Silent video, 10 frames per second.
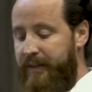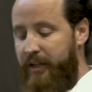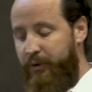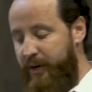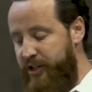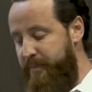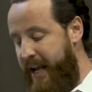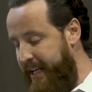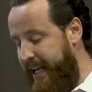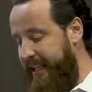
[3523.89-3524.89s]
The rich
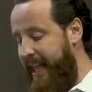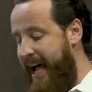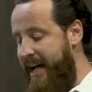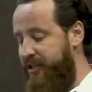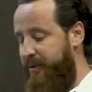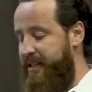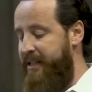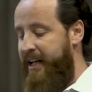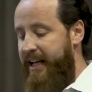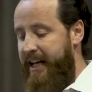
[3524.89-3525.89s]
man and Lazarus
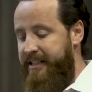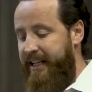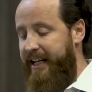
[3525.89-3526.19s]
is an